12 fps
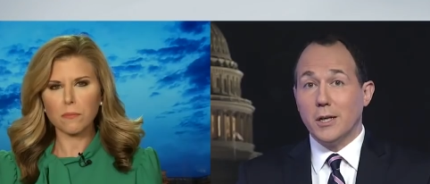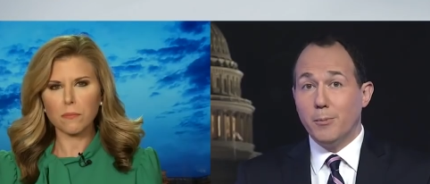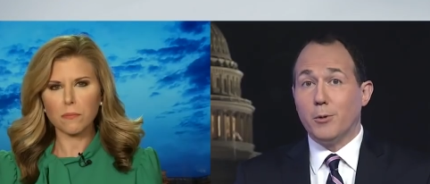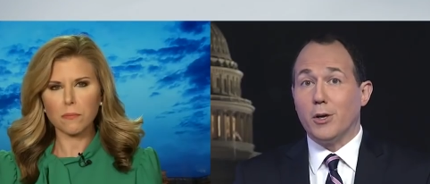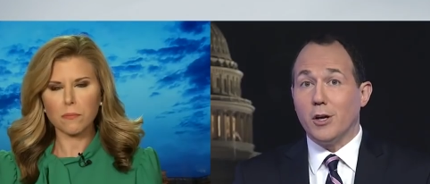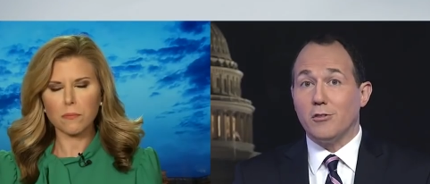
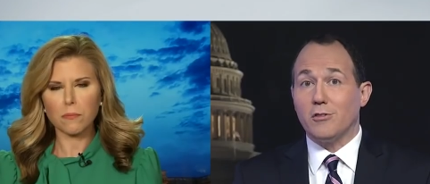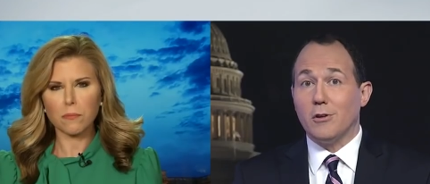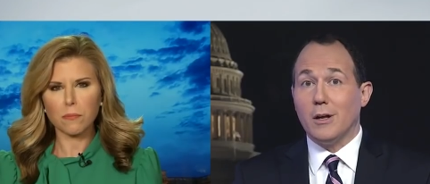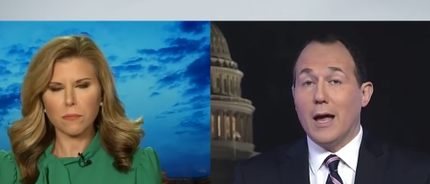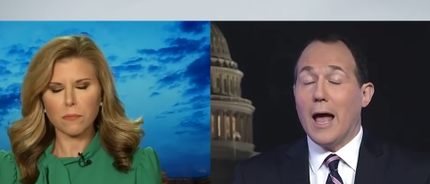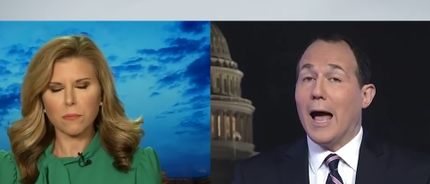Speaker 1: liberties?
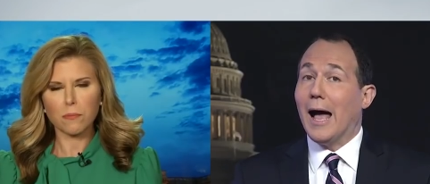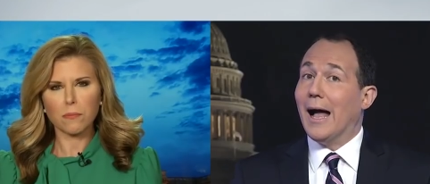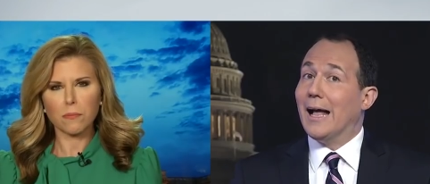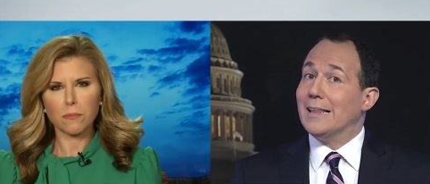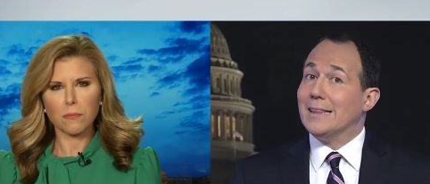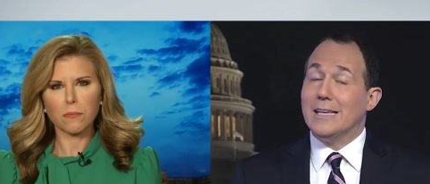
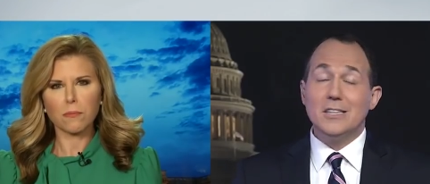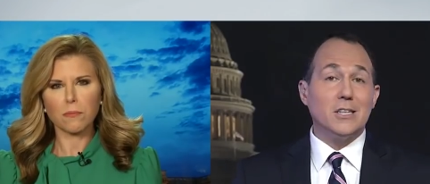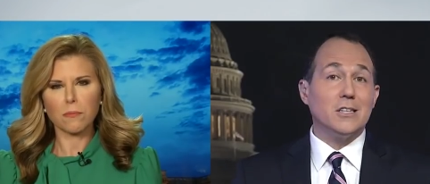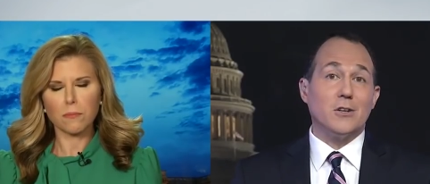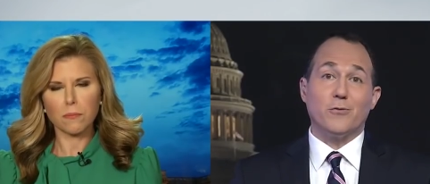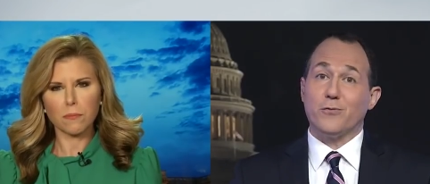this
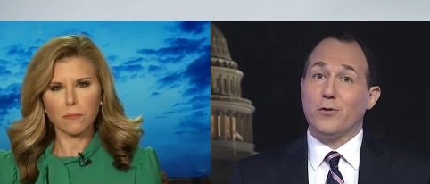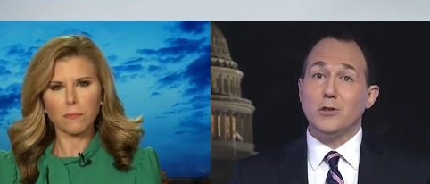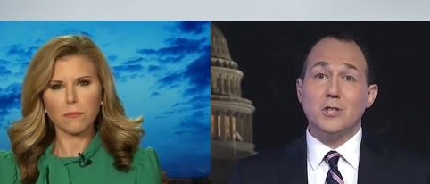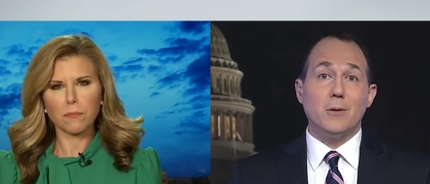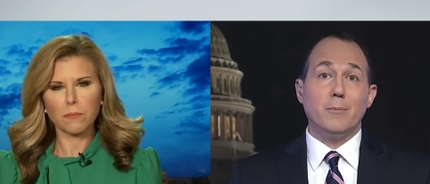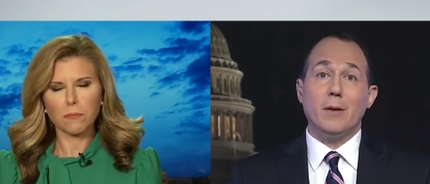is a
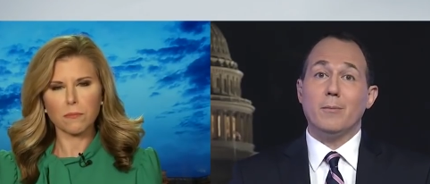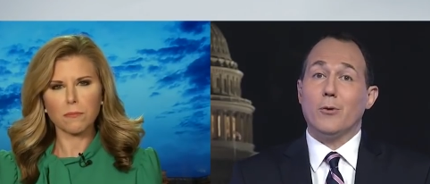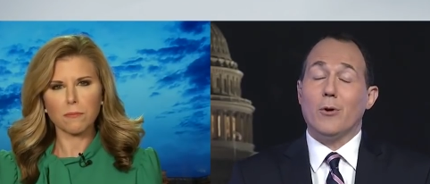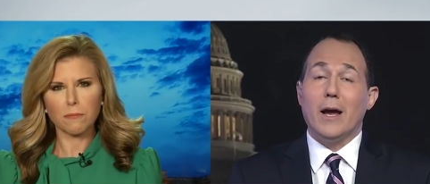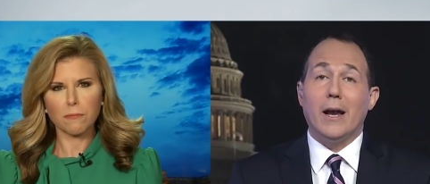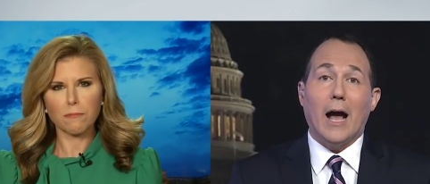First
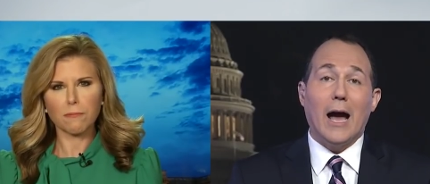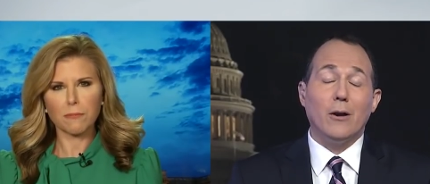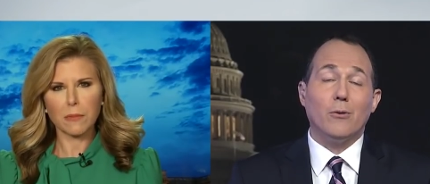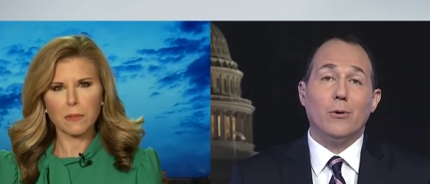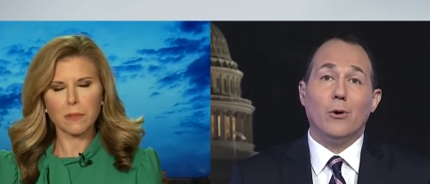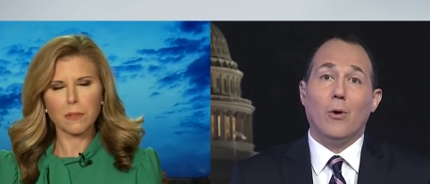Amendment right. I
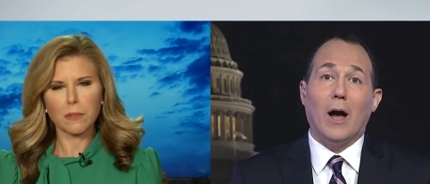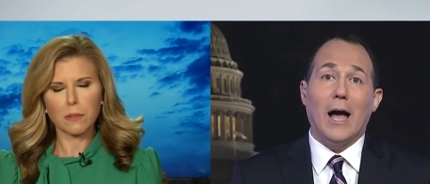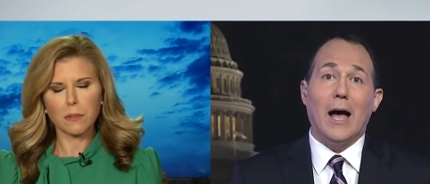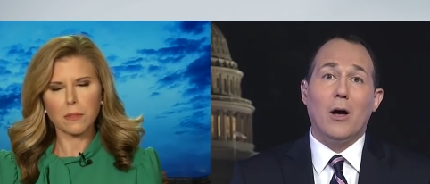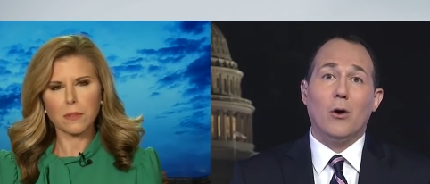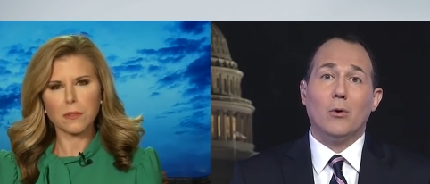don't know
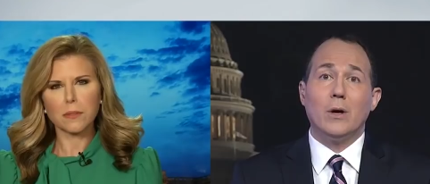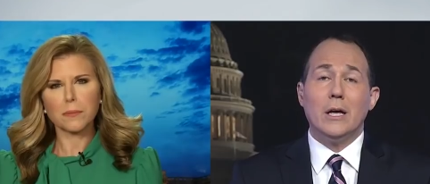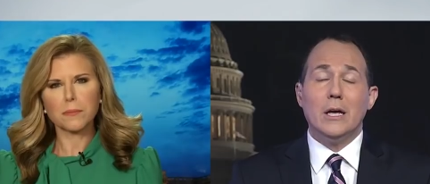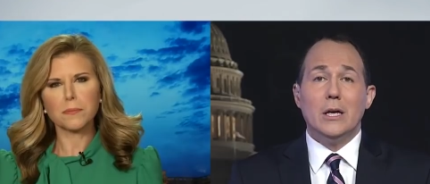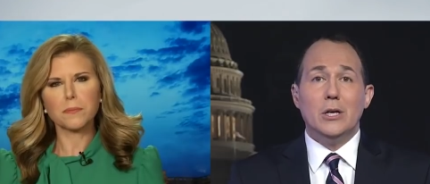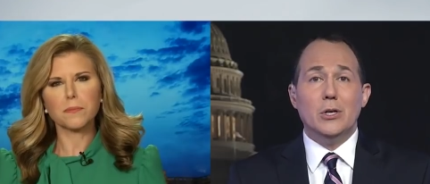how
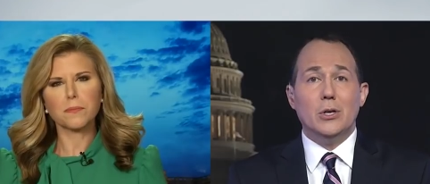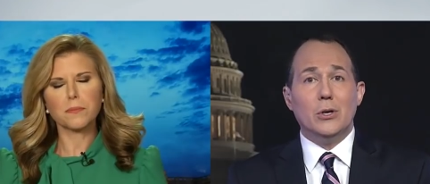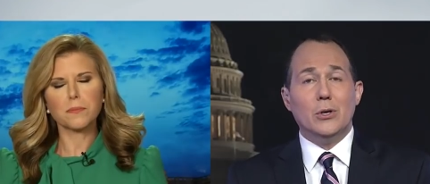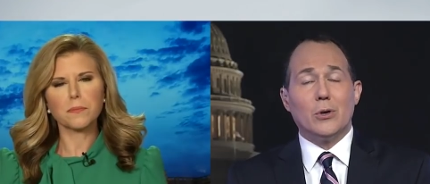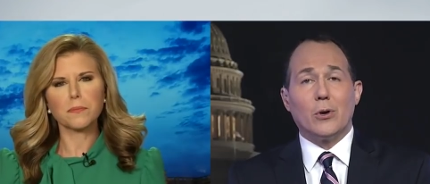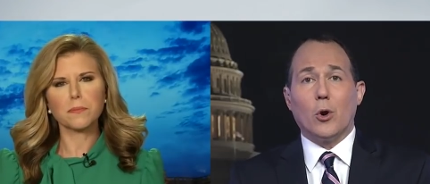
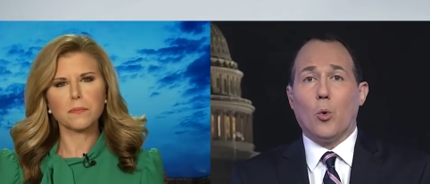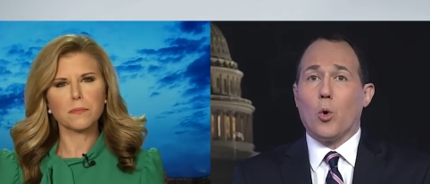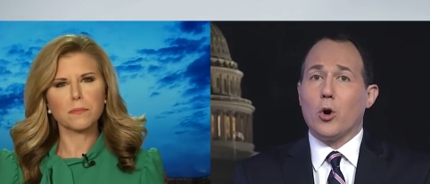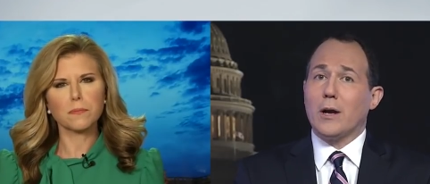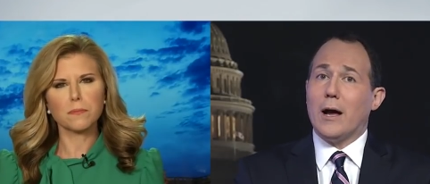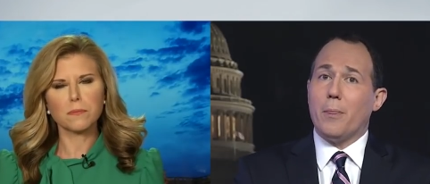you're going to
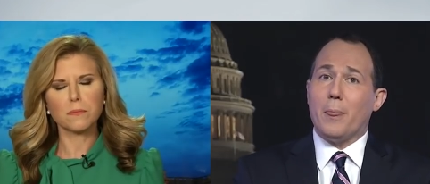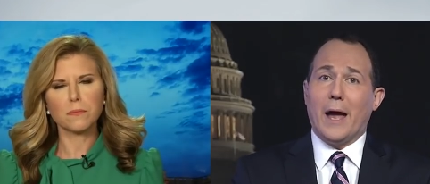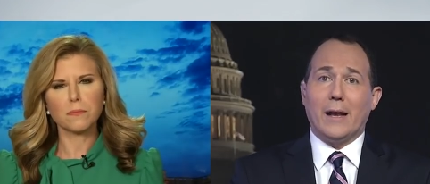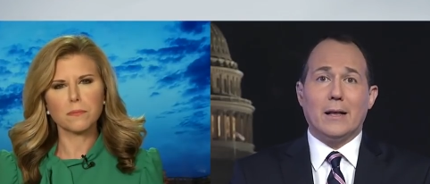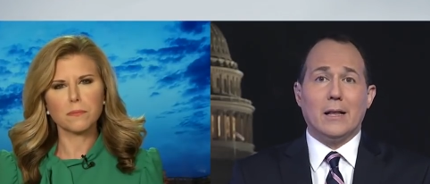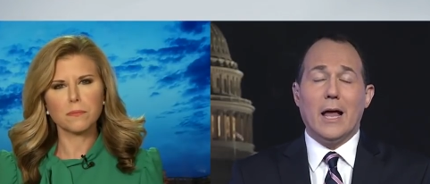work out
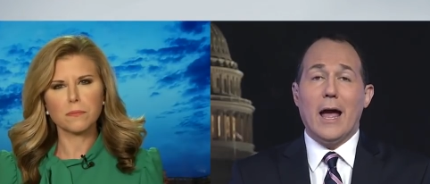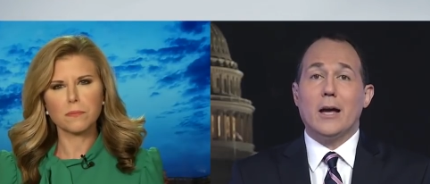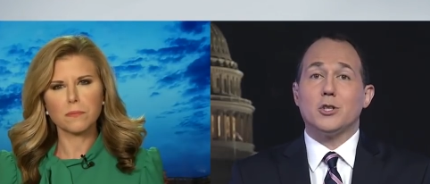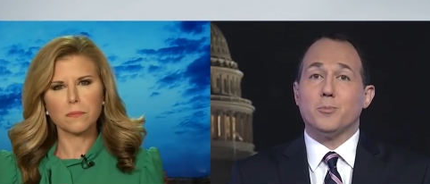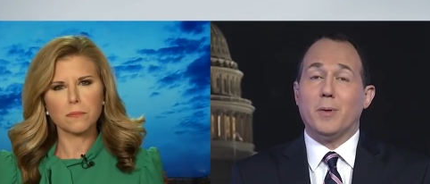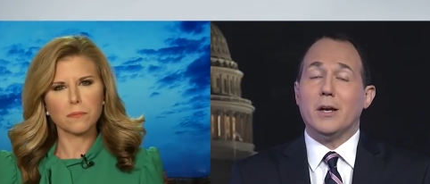that
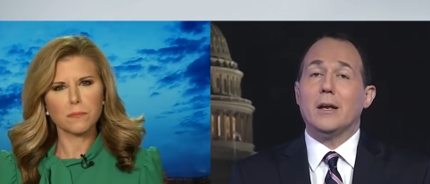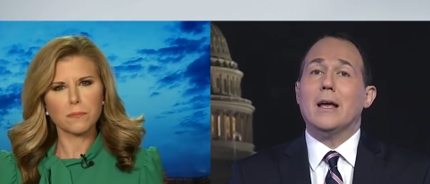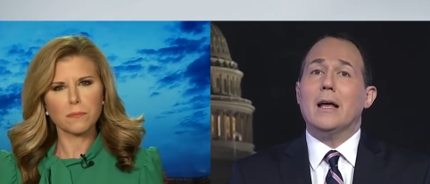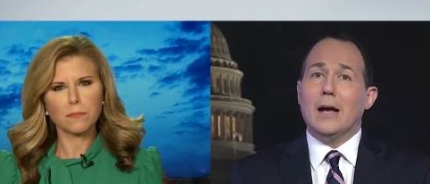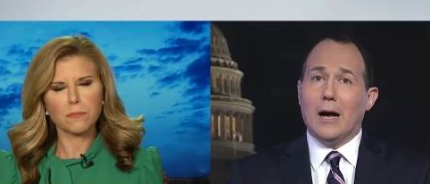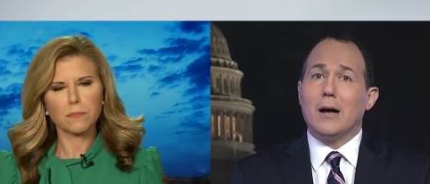clash, but
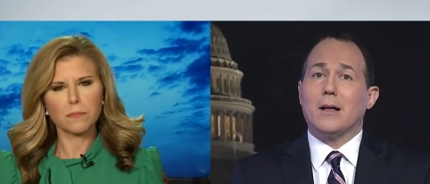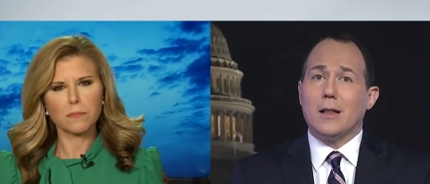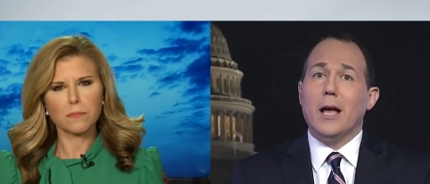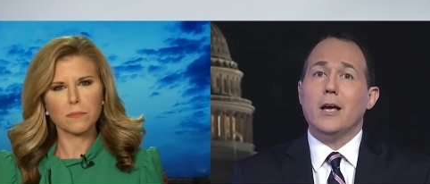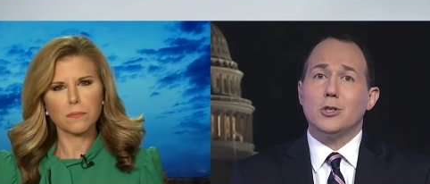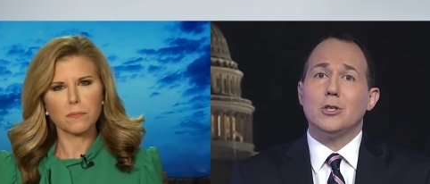a
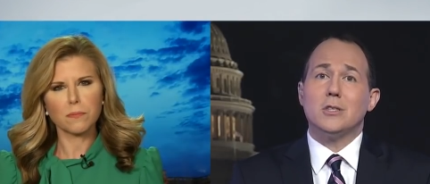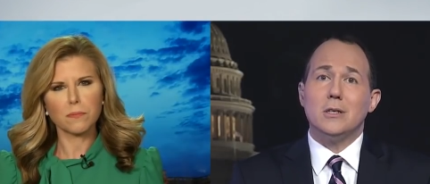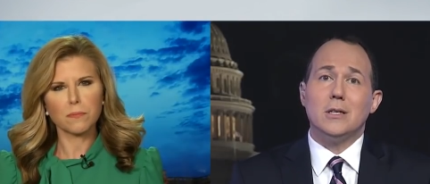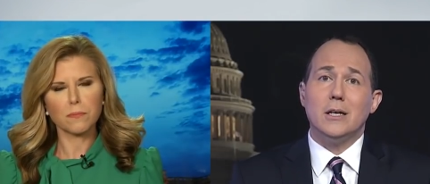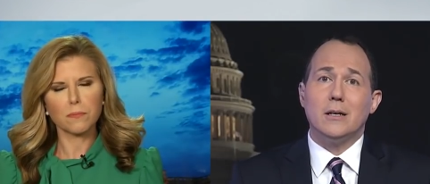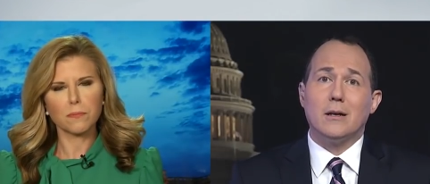clash is
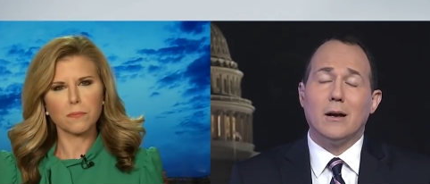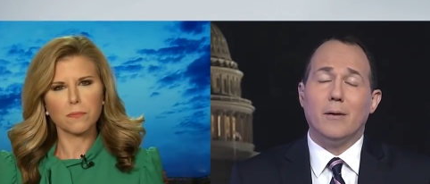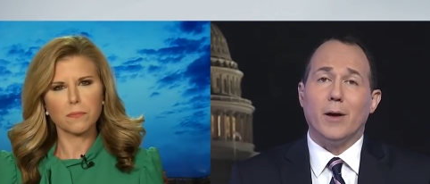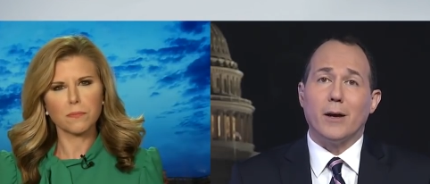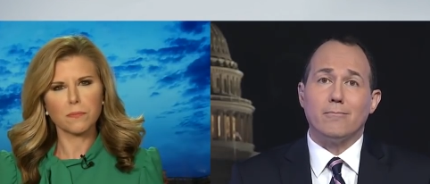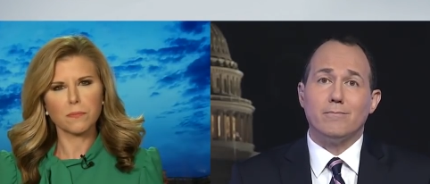indeed coming.